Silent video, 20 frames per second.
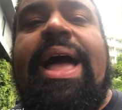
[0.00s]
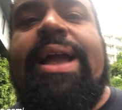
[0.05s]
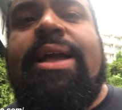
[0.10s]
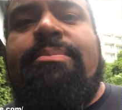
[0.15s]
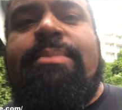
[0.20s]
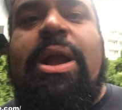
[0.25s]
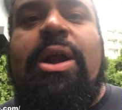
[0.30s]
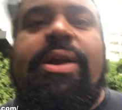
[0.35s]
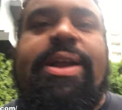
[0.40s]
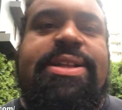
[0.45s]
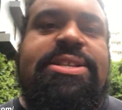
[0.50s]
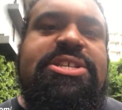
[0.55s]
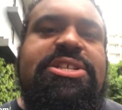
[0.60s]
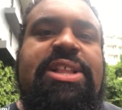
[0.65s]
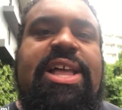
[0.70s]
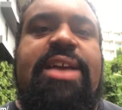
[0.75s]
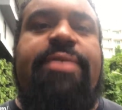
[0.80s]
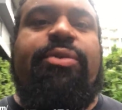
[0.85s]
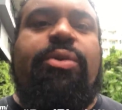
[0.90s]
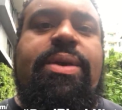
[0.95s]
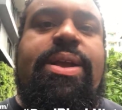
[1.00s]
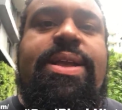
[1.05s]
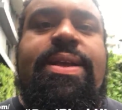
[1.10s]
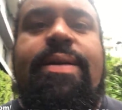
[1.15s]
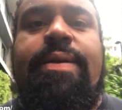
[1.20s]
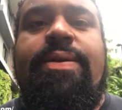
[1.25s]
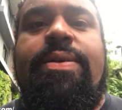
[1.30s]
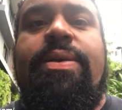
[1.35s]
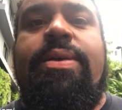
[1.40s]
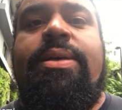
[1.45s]
Black American slavery?
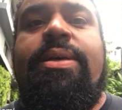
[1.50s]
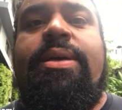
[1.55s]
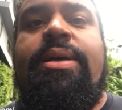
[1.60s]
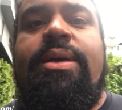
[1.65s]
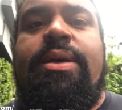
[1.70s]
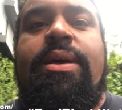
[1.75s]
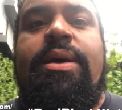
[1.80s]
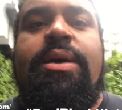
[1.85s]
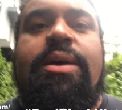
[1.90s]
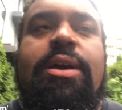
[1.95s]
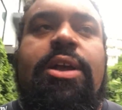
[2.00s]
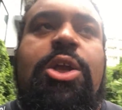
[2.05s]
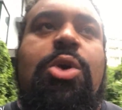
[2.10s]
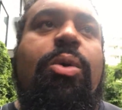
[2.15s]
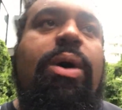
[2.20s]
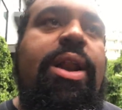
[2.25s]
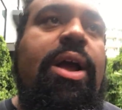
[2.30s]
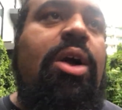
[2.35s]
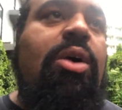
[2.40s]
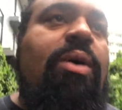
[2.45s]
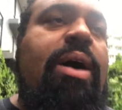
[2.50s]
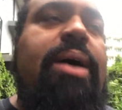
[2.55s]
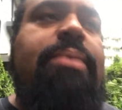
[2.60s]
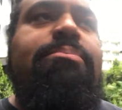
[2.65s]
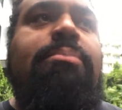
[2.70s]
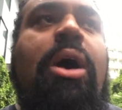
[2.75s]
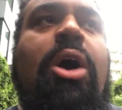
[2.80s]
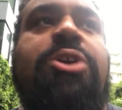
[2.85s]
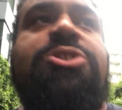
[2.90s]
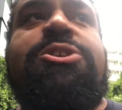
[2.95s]
You want to go
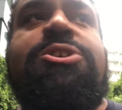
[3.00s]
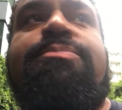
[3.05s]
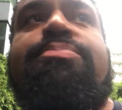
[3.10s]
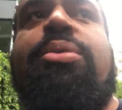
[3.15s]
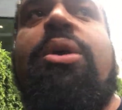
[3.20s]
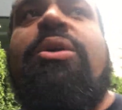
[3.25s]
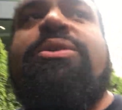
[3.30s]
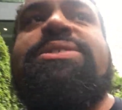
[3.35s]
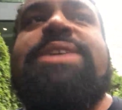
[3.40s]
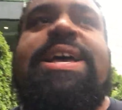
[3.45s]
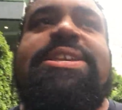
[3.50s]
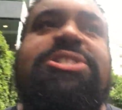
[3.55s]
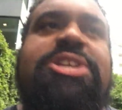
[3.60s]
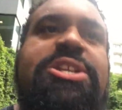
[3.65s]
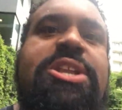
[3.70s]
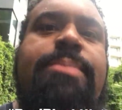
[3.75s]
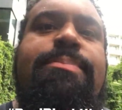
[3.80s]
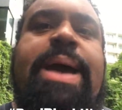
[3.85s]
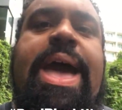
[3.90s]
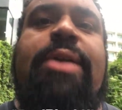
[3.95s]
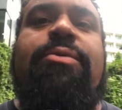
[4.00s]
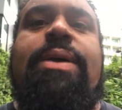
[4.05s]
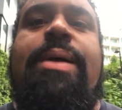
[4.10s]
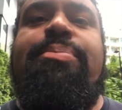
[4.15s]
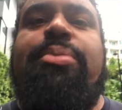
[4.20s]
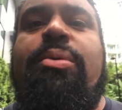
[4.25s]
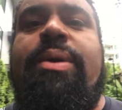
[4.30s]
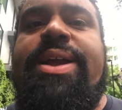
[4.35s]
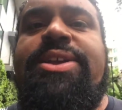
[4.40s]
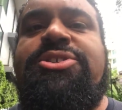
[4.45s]
out and march and protest and demand
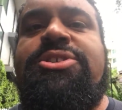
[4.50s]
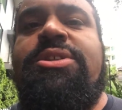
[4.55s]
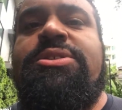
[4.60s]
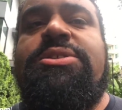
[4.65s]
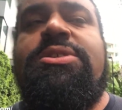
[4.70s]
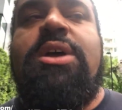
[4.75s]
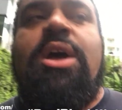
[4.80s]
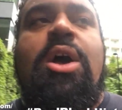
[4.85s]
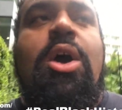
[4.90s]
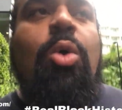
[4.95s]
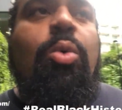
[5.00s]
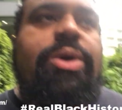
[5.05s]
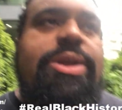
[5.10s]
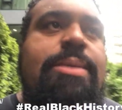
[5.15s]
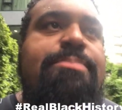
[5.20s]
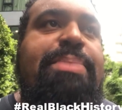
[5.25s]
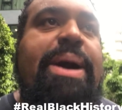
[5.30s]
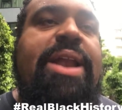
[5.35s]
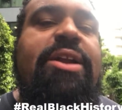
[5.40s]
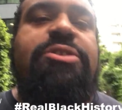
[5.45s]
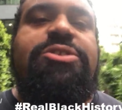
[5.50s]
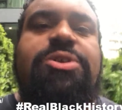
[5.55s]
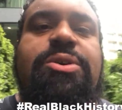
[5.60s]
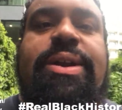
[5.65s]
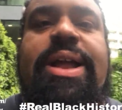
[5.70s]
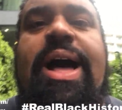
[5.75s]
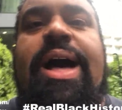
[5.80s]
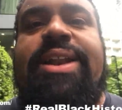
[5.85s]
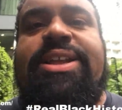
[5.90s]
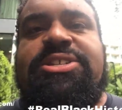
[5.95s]
reparations? Well, you better
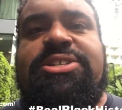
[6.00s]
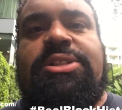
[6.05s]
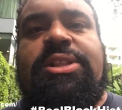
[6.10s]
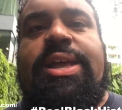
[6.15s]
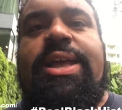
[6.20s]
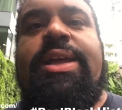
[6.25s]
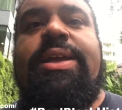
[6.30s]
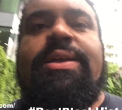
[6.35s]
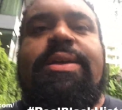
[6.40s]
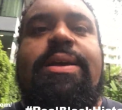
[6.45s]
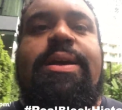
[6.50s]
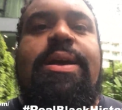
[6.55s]
do it honestly.